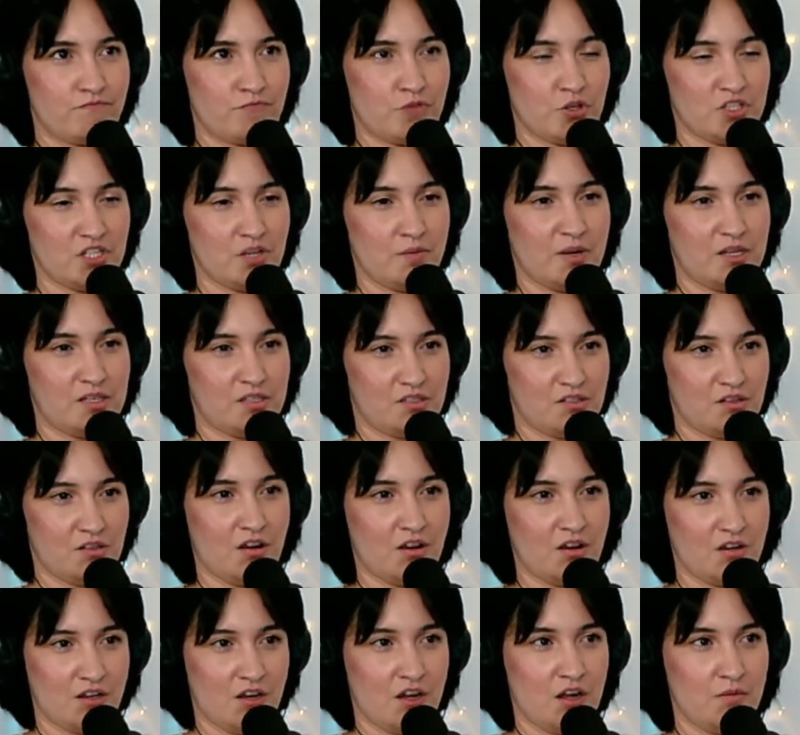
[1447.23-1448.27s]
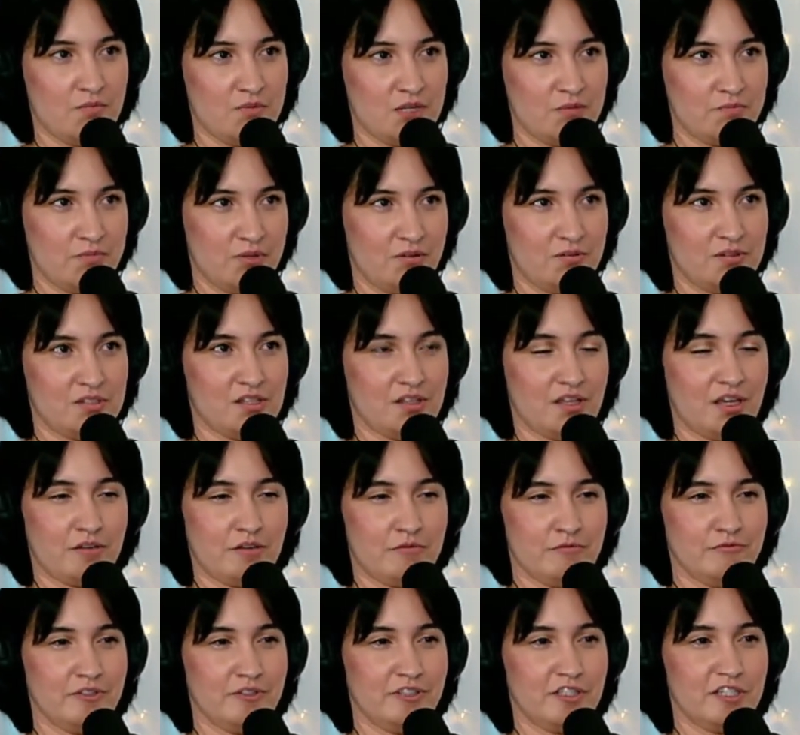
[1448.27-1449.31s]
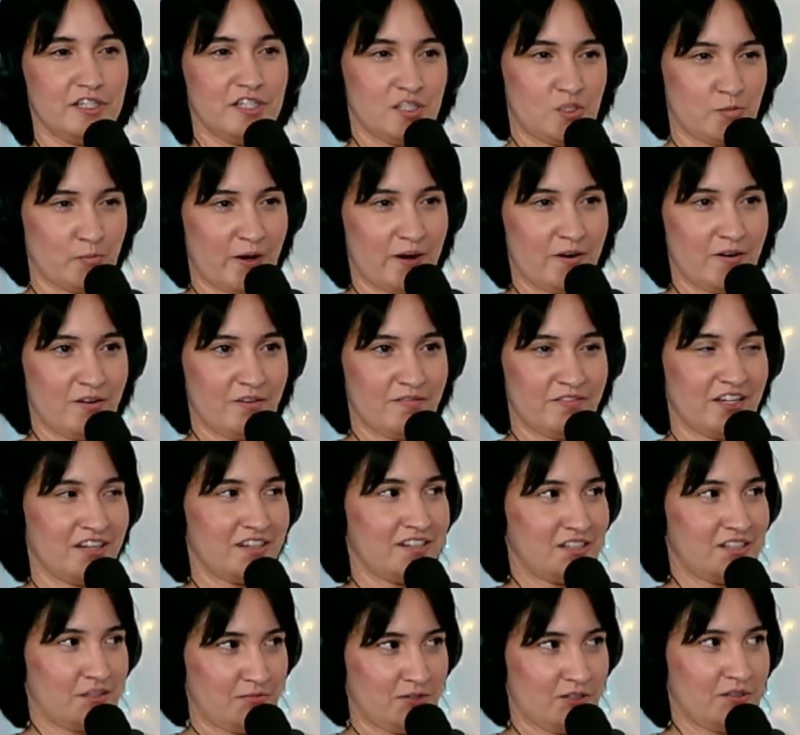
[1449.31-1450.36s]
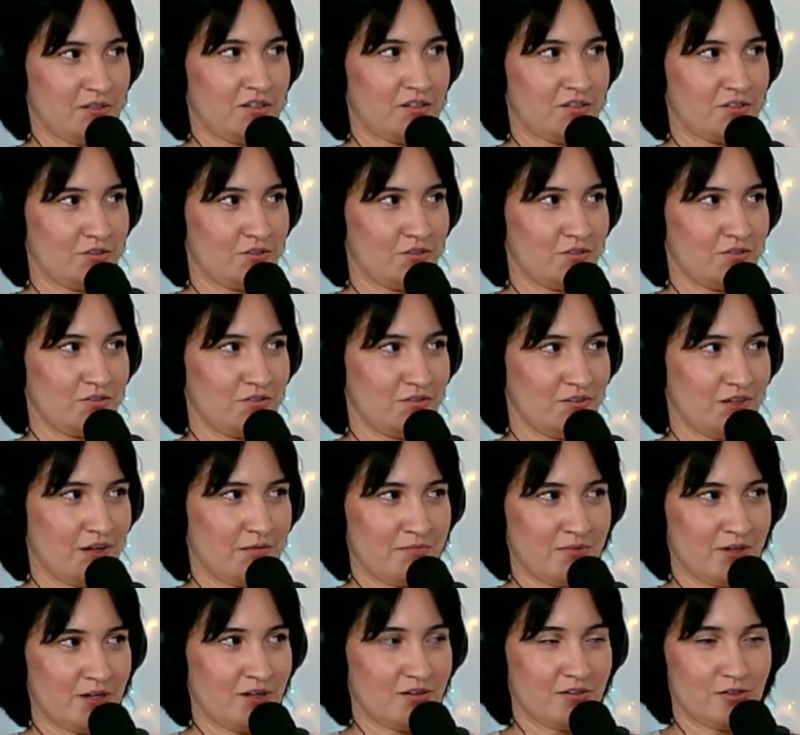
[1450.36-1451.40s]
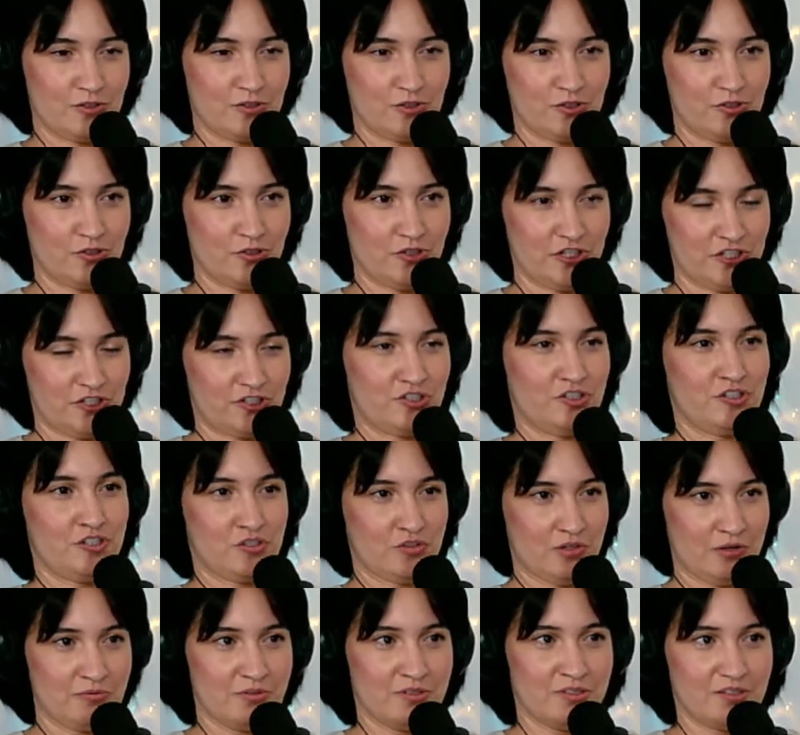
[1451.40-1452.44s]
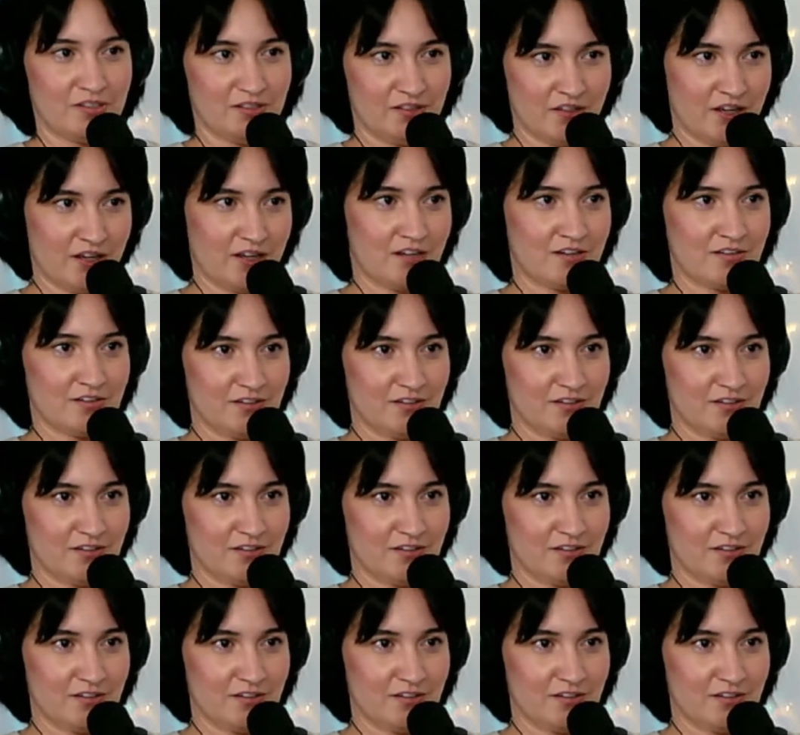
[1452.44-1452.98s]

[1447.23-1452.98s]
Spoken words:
first time I saw comedy, but I wasn't, like, really inspired off that because I'm not Christian, so I wasn't like,